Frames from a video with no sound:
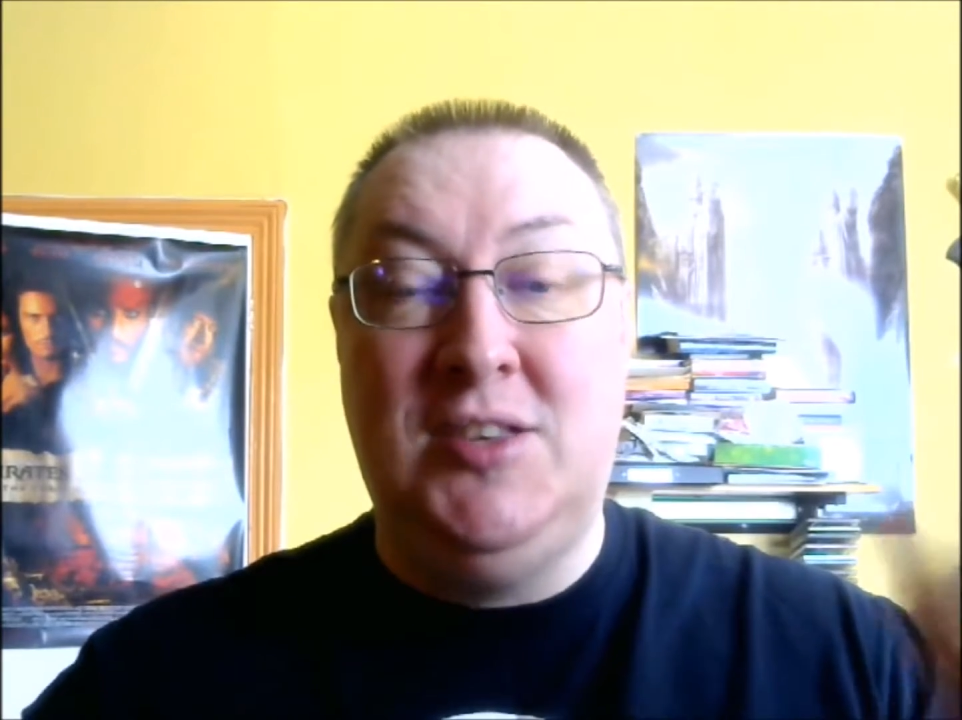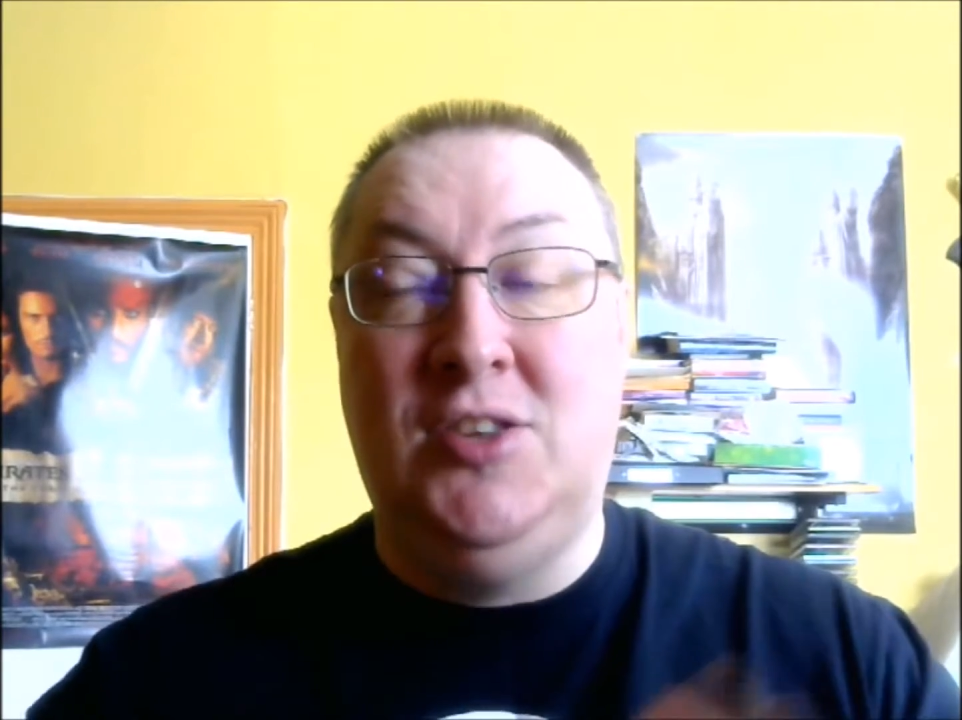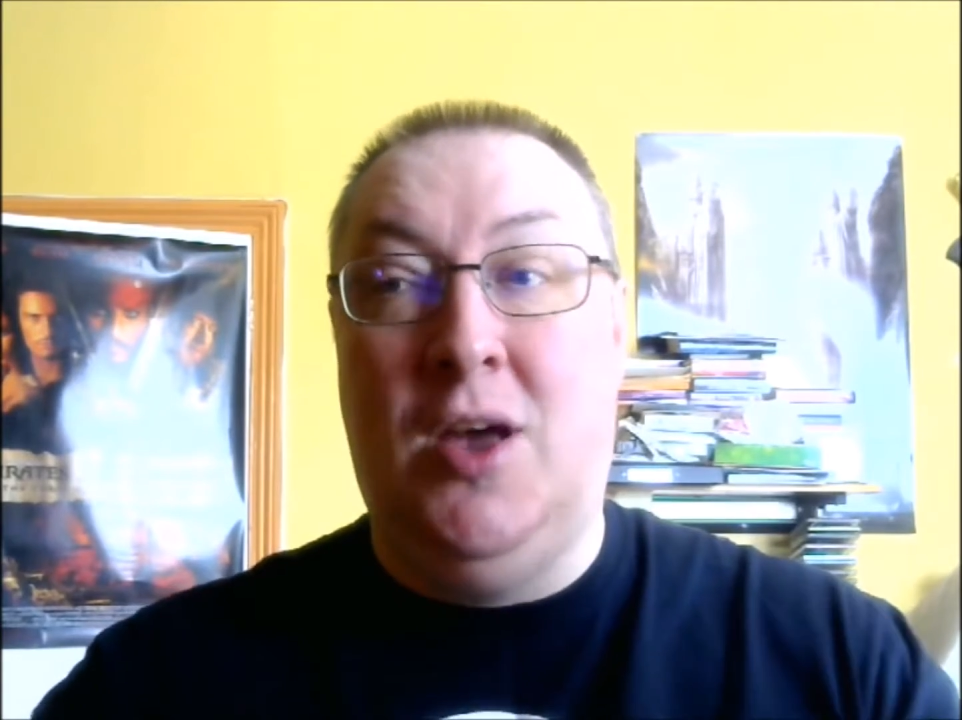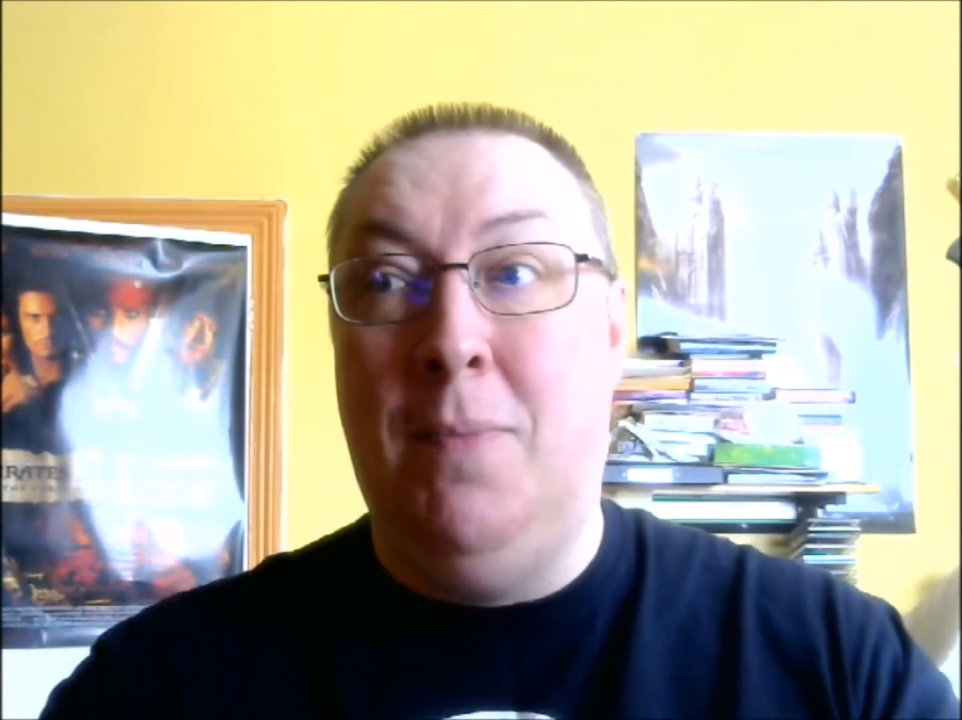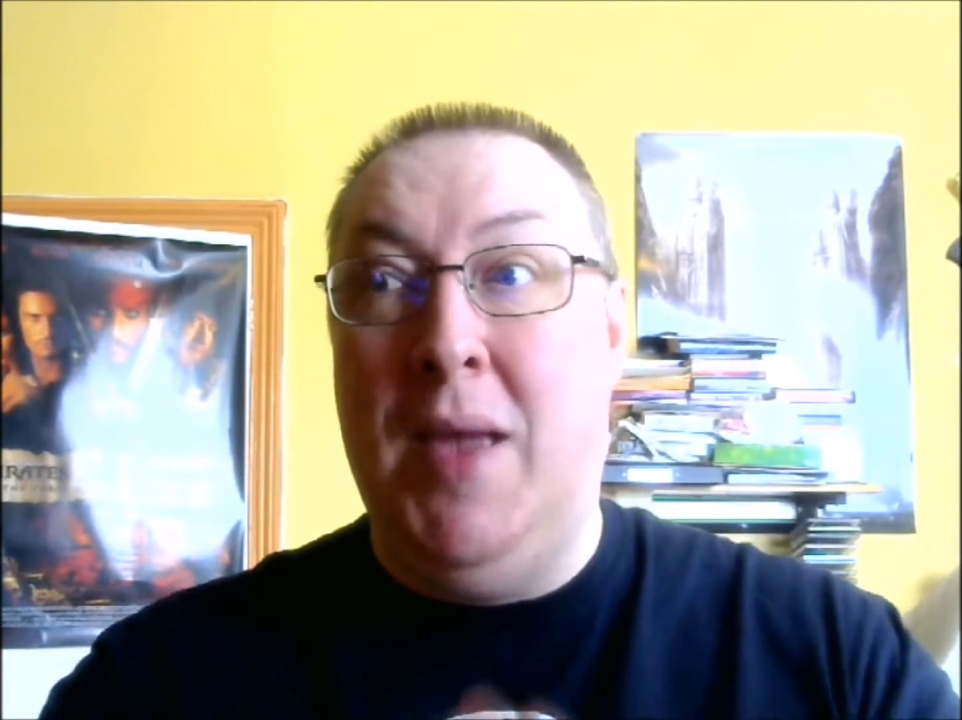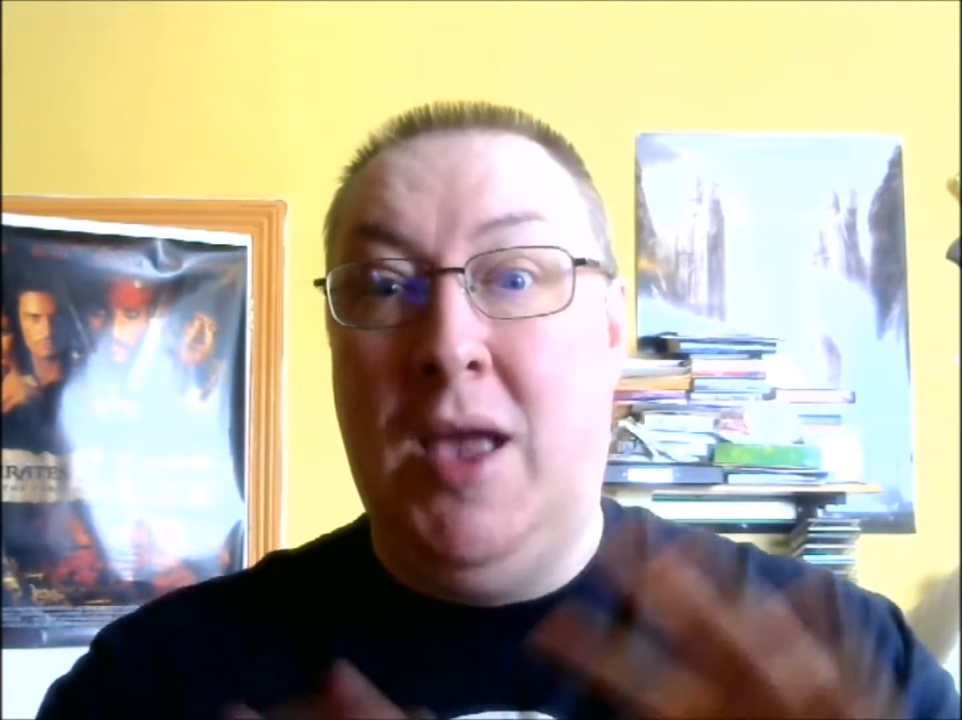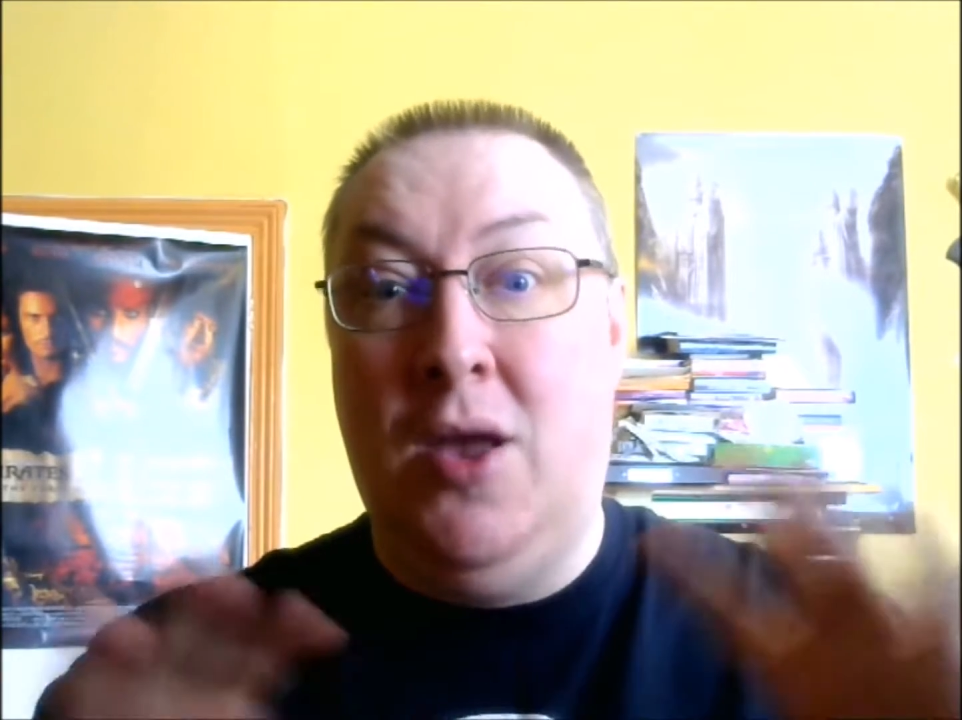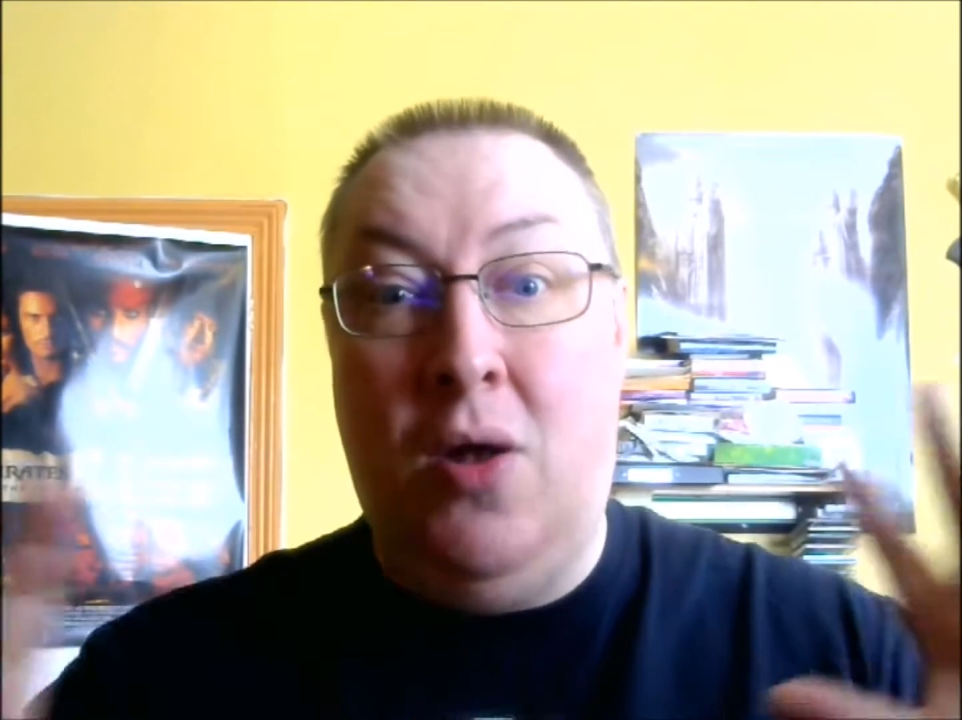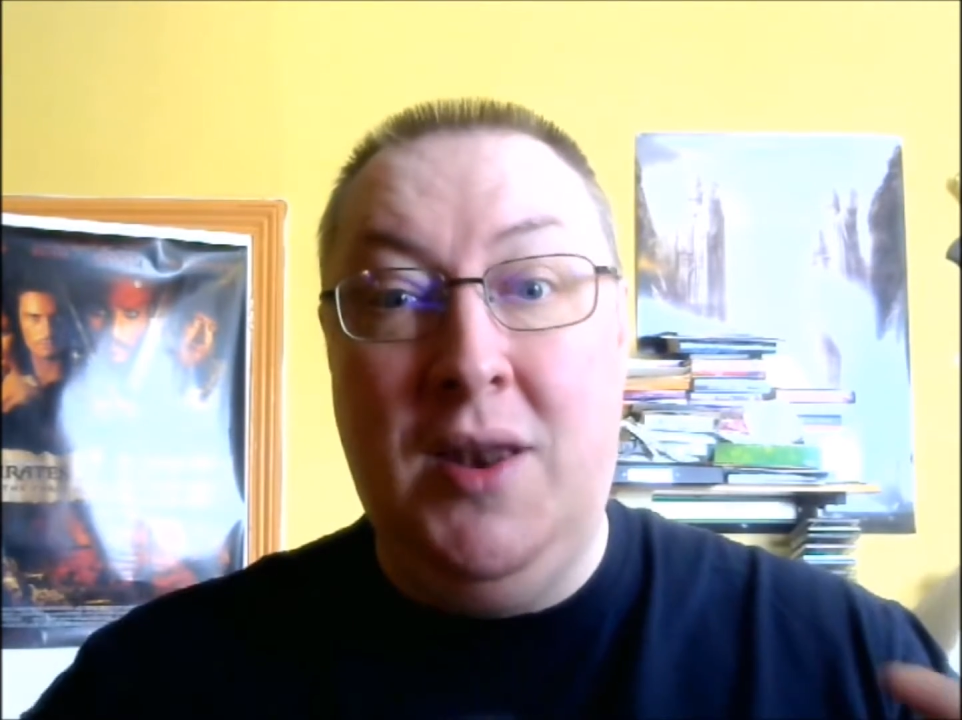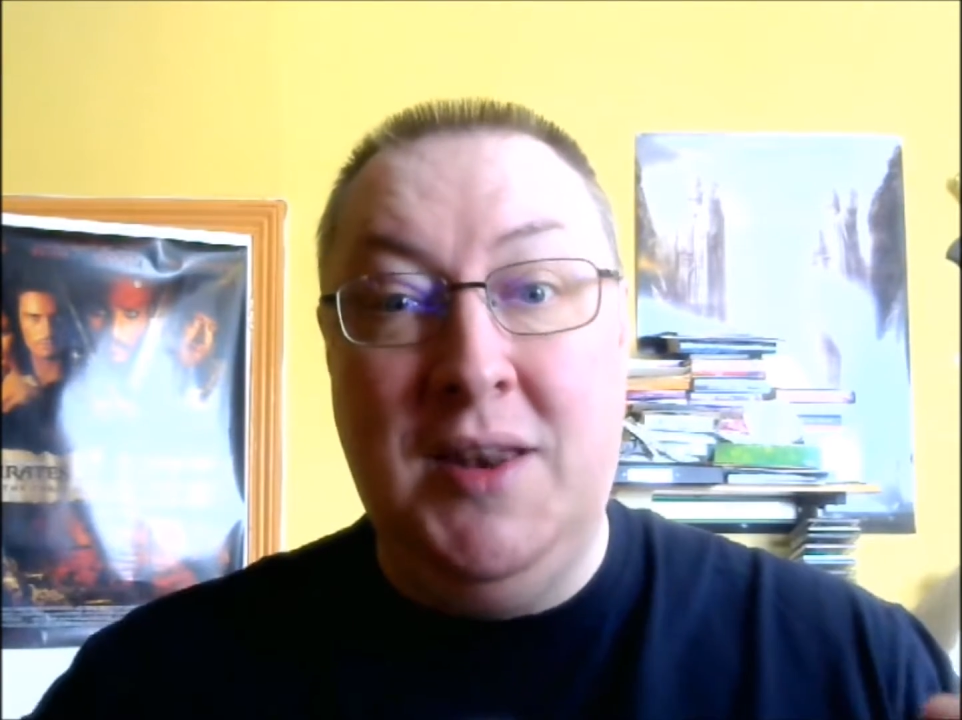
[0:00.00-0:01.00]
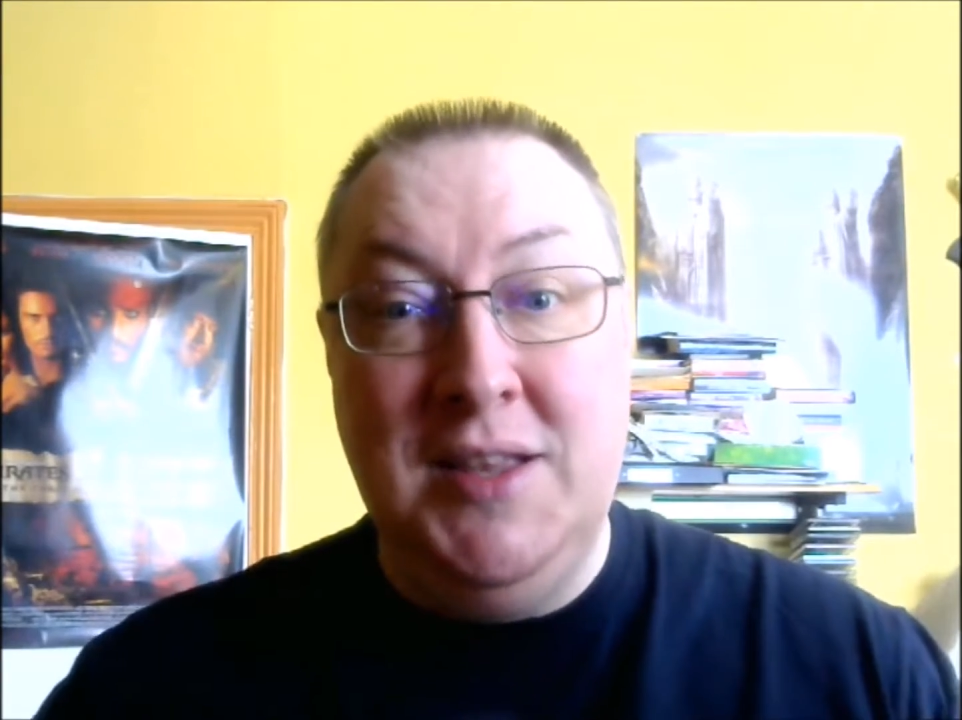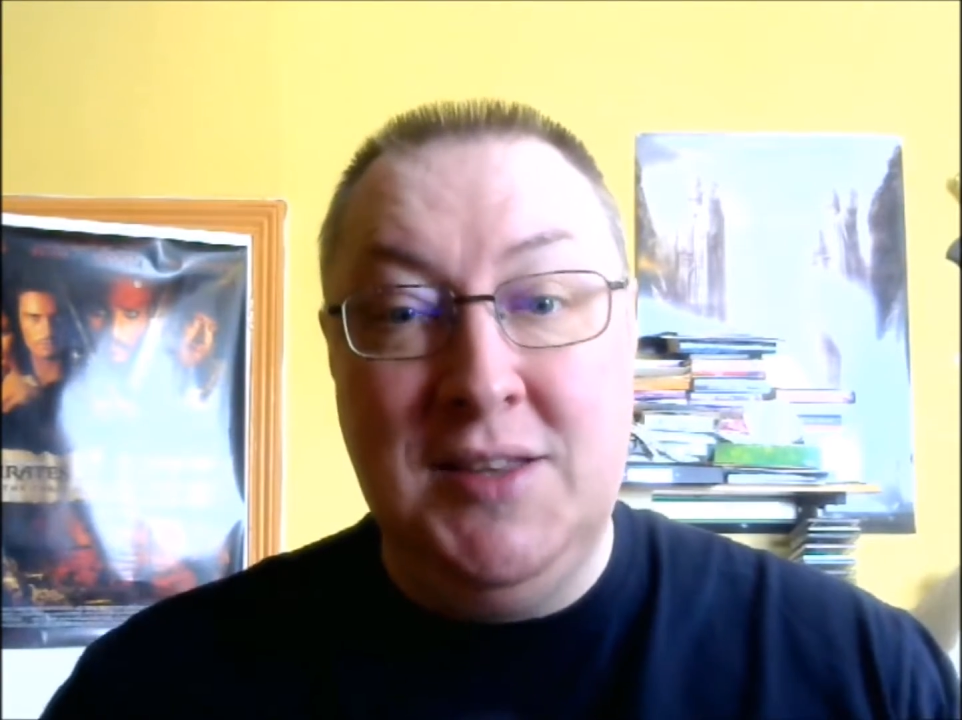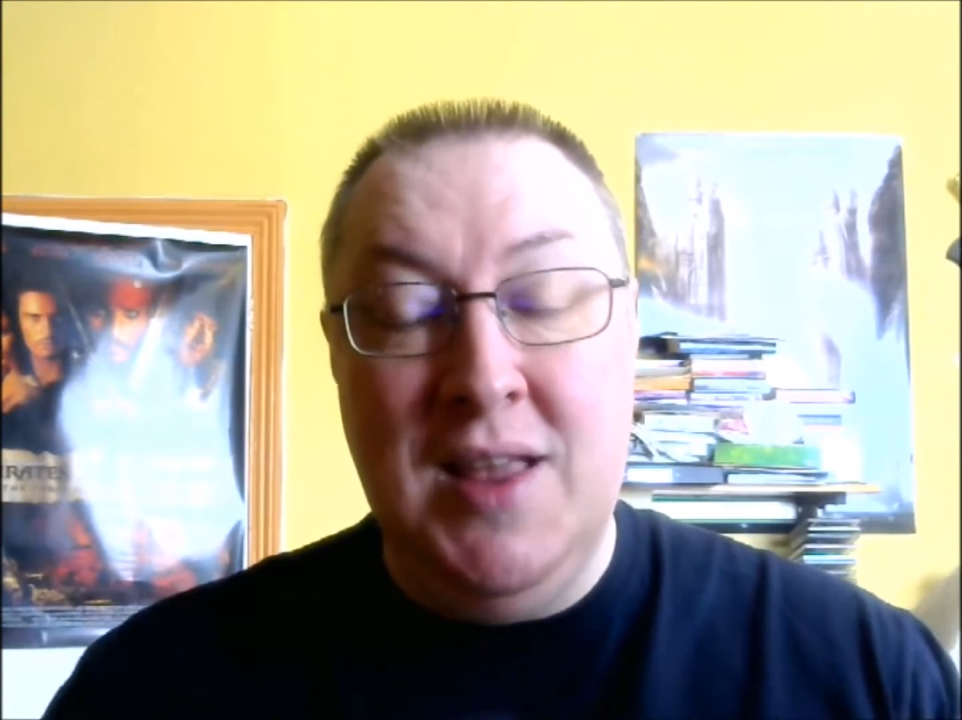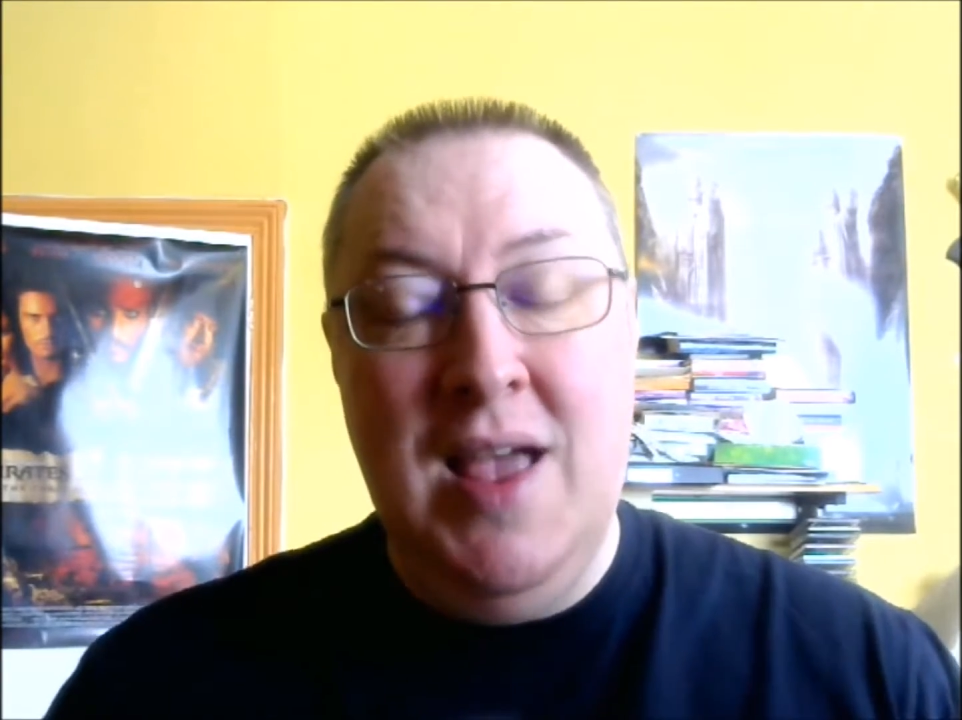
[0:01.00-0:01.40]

Cybermen colonies,